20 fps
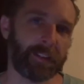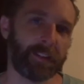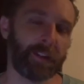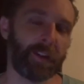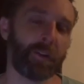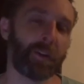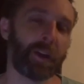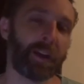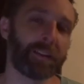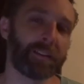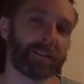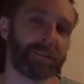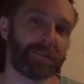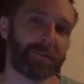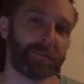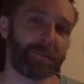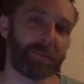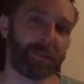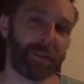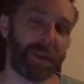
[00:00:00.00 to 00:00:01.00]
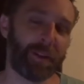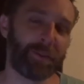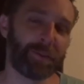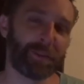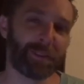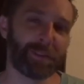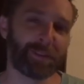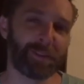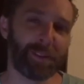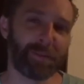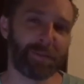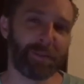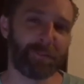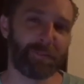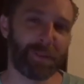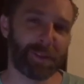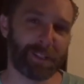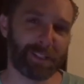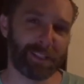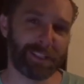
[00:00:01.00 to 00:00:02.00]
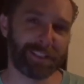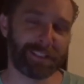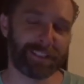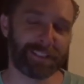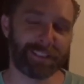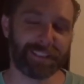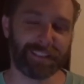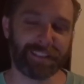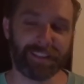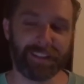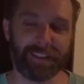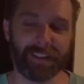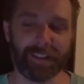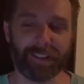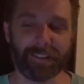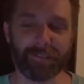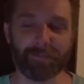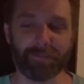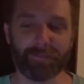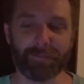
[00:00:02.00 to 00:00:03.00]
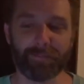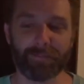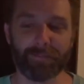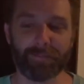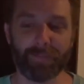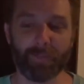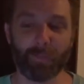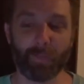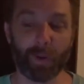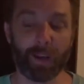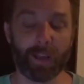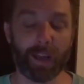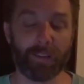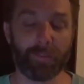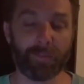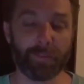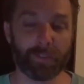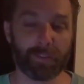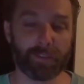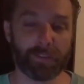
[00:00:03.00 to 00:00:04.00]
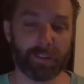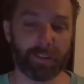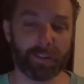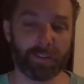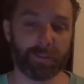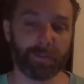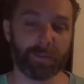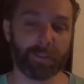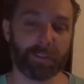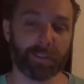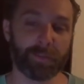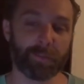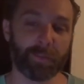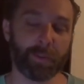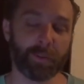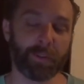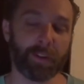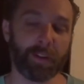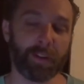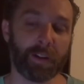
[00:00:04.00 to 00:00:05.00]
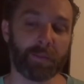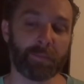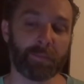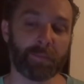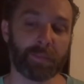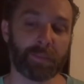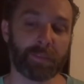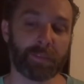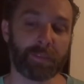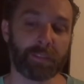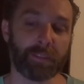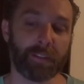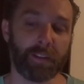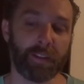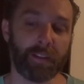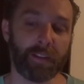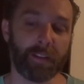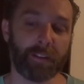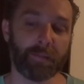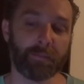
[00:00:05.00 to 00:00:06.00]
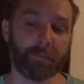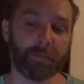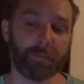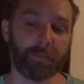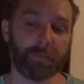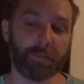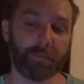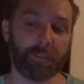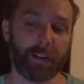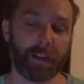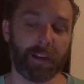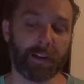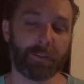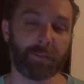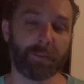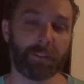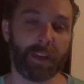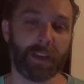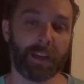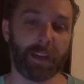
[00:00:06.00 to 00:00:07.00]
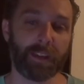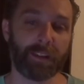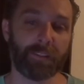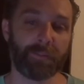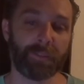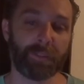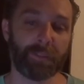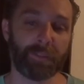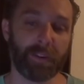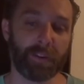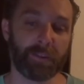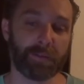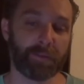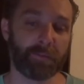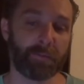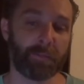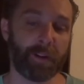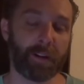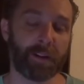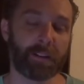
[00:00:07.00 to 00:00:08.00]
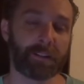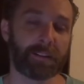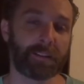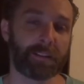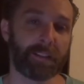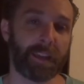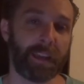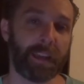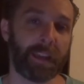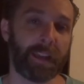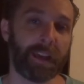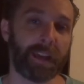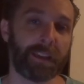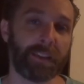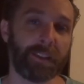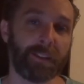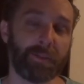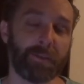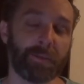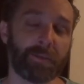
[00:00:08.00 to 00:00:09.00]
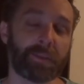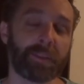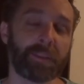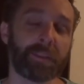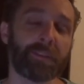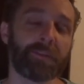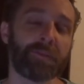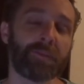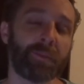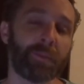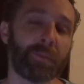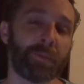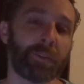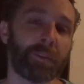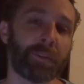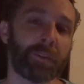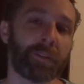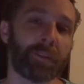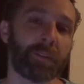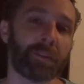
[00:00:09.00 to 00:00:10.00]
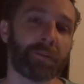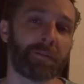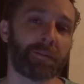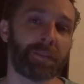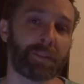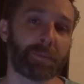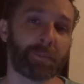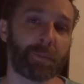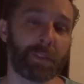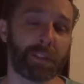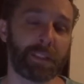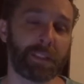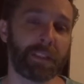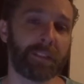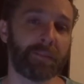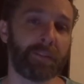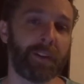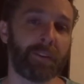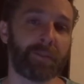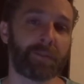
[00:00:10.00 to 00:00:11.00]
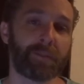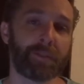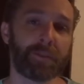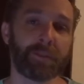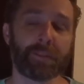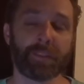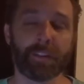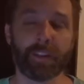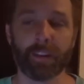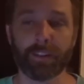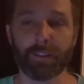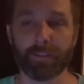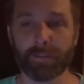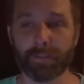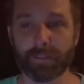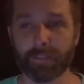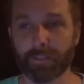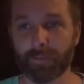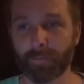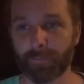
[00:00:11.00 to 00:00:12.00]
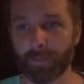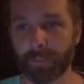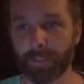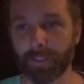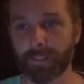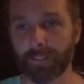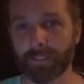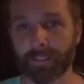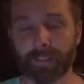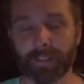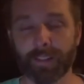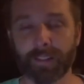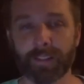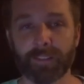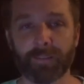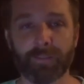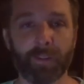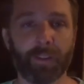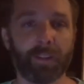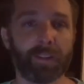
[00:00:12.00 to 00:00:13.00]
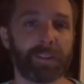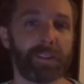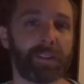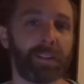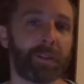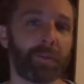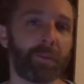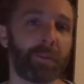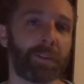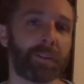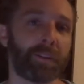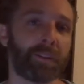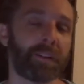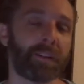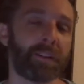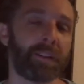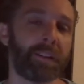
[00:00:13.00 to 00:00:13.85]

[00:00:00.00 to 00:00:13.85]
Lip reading: Okay, now we're going to talk about budgets. When I first started doing these programs, I only had a few $1,000 and I used it for just printing the vouchers, and I used complete volunteer work